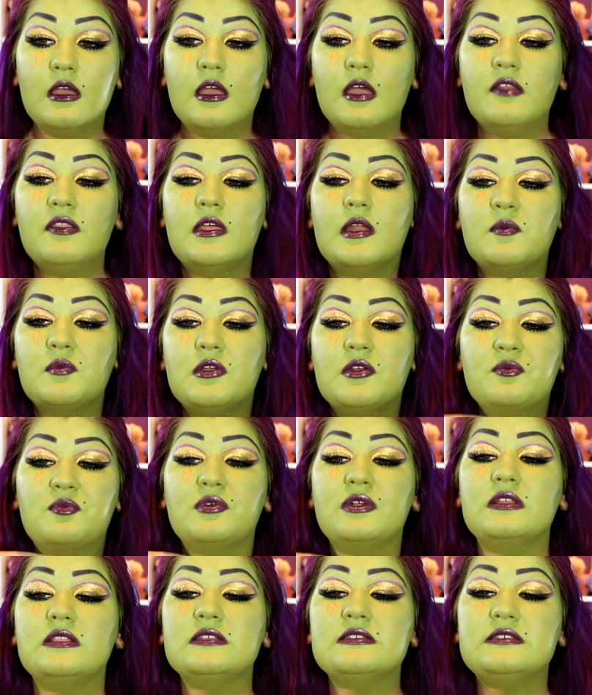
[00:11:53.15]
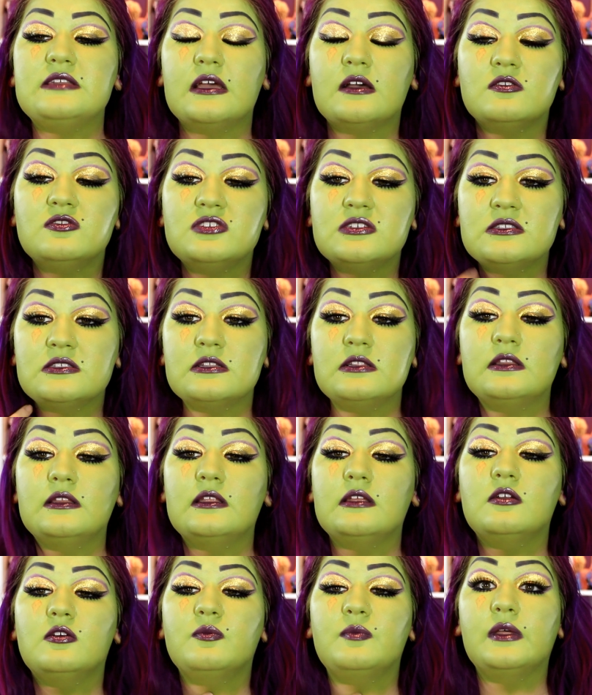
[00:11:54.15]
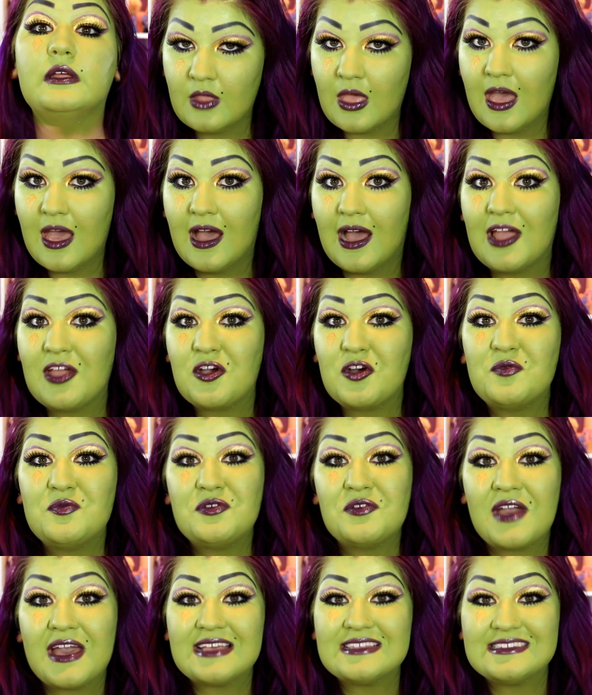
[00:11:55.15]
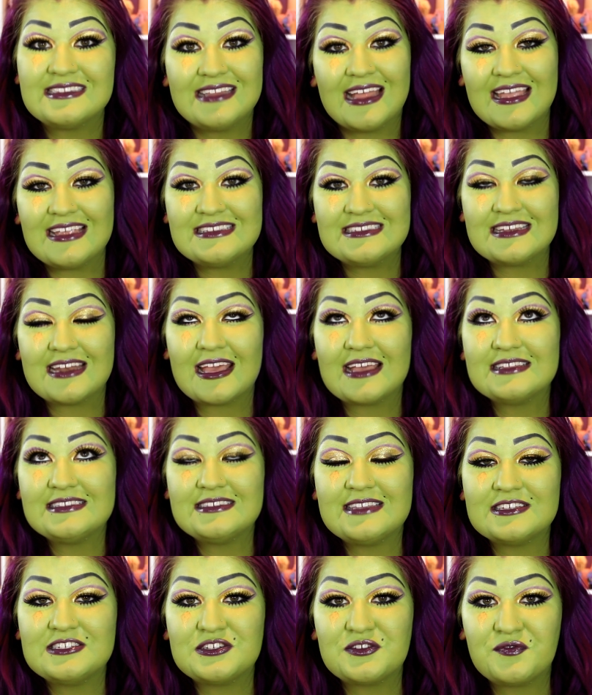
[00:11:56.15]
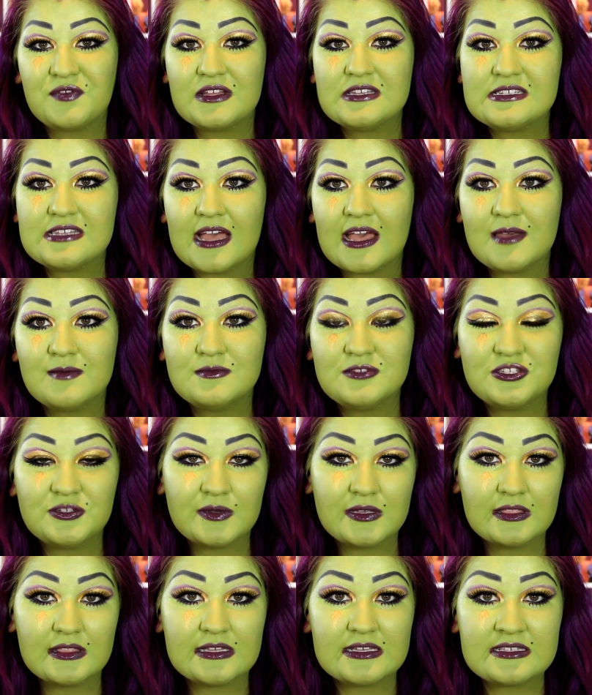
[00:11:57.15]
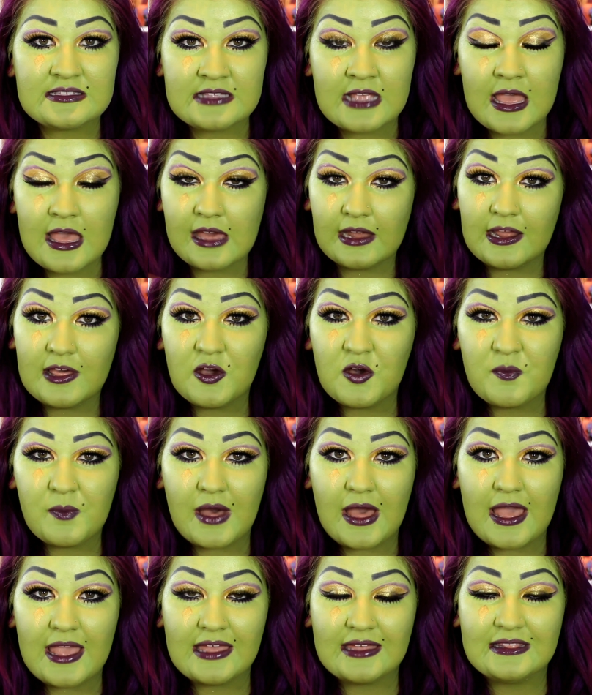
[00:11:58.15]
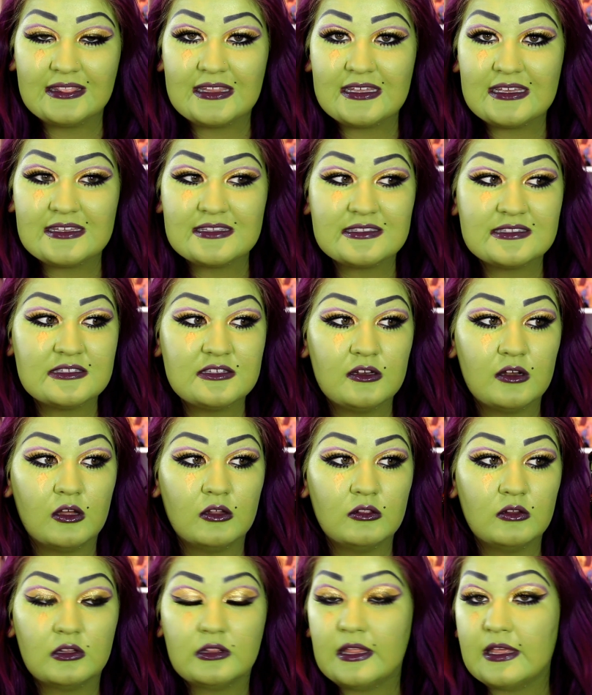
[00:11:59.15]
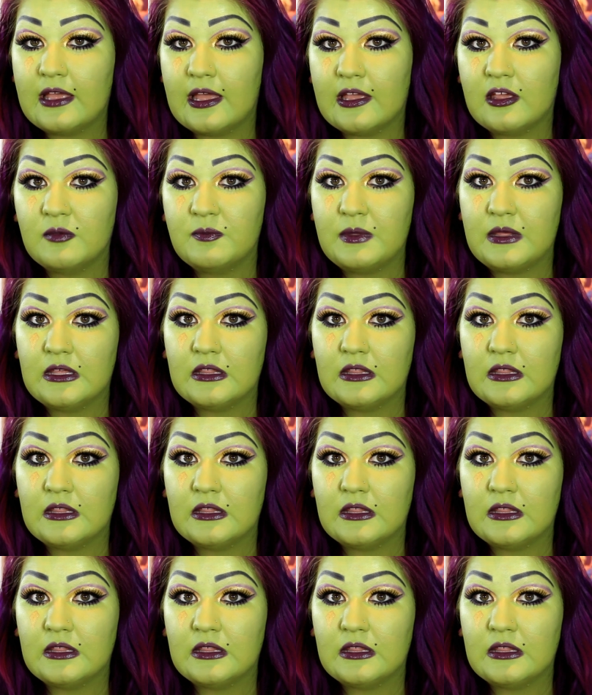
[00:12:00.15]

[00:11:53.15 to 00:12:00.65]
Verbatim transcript: And then I'm gonna bring this down just a little bit. I hope you guys liked it. I had such a fun time doing this. I hope I at least, you know, look like I could